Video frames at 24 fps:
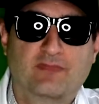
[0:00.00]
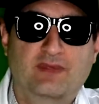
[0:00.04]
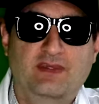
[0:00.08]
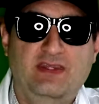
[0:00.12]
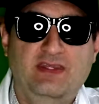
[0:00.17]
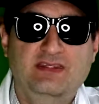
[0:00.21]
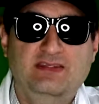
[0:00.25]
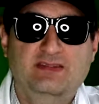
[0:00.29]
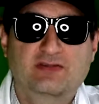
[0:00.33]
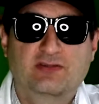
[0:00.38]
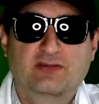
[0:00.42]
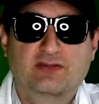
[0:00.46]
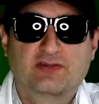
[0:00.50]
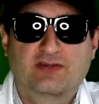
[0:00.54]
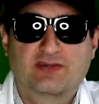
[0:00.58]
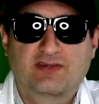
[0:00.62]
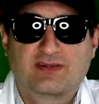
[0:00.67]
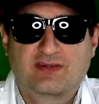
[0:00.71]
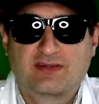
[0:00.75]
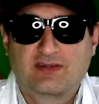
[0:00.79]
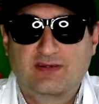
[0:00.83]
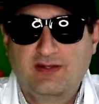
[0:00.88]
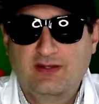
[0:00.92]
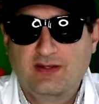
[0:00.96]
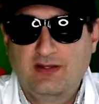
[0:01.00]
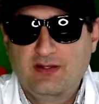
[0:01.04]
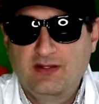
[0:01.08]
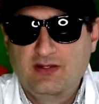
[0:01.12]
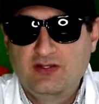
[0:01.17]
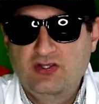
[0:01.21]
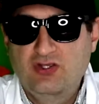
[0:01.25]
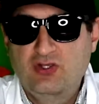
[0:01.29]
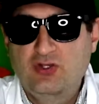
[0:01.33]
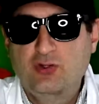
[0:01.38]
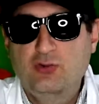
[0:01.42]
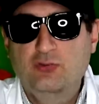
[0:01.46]
These are
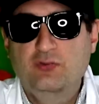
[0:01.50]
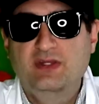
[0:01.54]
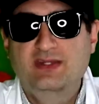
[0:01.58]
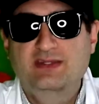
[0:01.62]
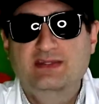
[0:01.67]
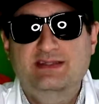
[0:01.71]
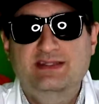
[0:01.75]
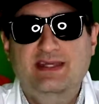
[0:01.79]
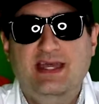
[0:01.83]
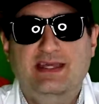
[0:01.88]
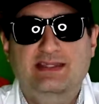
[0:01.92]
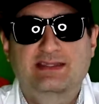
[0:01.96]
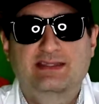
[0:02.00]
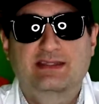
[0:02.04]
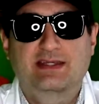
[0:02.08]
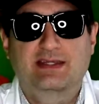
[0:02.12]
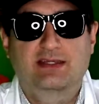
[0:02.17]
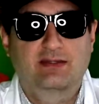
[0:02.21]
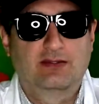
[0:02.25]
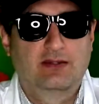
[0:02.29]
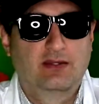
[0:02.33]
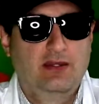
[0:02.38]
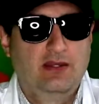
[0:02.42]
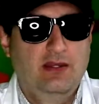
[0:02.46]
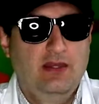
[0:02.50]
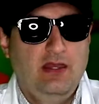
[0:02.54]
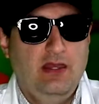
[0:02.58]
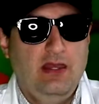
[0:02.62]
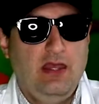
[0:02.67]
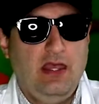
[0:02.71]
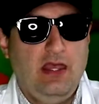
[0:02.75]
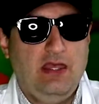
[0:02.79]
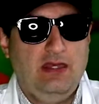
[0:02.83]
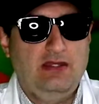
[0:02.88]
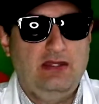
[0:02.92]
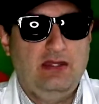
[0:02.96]
human testing.
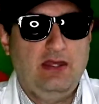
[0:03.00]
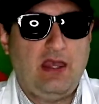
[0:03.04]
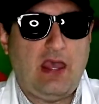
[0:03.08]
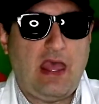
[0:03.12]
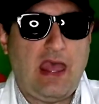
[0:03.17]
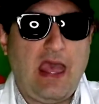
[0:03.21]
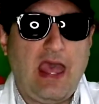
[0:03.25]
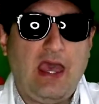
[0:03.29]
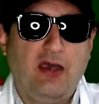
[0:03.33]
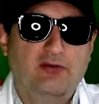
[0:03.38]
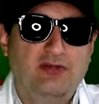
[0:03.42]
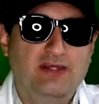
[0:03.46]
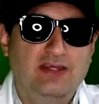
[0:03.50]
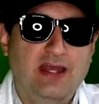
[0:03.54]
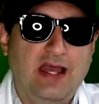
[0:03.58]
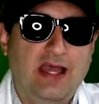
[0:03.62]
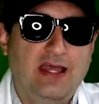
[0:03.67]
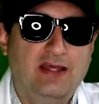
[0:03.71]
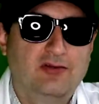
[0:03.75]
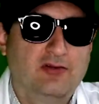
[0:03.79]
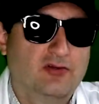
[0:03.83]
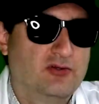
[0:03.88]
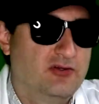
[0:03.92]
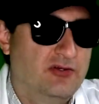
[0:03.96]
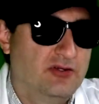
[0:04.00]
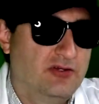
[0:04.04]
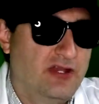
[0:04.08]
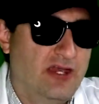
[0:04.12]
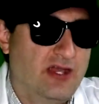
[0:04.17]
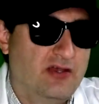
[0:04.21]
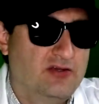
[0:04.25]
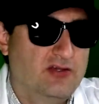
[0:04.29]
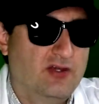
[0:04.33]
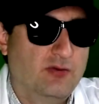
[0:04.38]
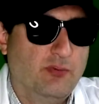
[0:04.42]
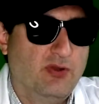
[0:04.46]
And how did I learn
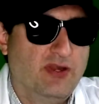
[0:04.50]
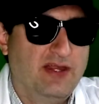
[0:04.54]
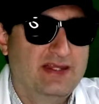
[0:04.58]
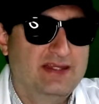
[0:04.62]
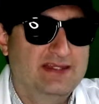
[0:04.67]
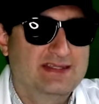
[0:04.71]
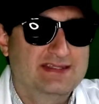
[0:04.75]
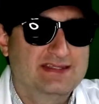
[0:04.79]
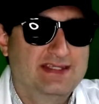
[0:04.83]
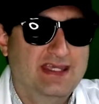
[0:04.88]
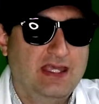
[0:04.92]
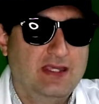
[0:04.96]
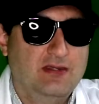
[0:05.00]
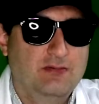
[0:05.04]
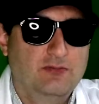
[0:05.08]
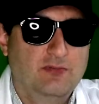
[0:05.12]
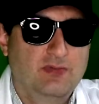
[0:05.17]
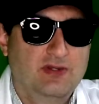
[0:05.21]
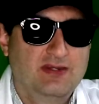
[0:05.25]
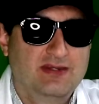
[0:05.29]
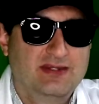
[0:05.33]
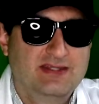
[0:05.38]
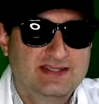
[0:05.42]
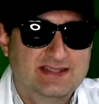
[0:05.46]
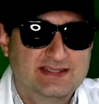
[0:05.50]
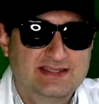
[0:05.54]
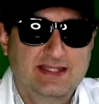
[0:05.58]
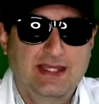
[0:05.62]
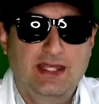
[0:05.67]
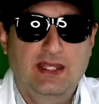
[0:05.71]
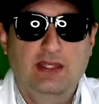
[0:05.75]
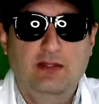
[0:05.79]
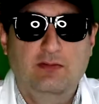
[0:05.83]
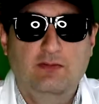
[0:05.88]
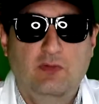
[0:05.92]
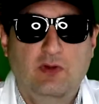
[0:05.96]
how to play this game? The
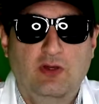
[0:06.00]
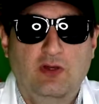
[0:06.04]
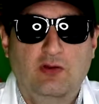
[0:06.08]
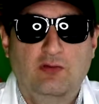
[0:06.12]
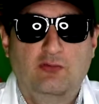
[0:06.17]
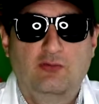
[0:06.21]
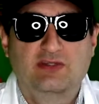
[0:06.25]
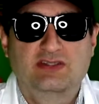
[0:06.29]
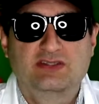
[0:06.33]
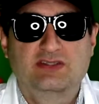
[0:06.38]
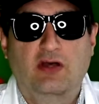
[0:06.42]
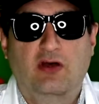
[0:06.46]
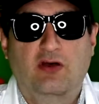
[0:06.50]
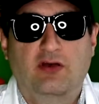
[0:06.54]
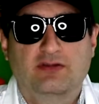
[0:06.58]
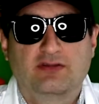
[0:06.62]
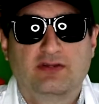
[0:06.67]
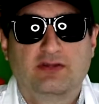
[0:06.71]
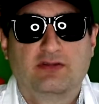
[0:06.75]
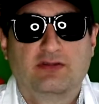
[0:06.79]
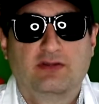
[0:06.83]
same result.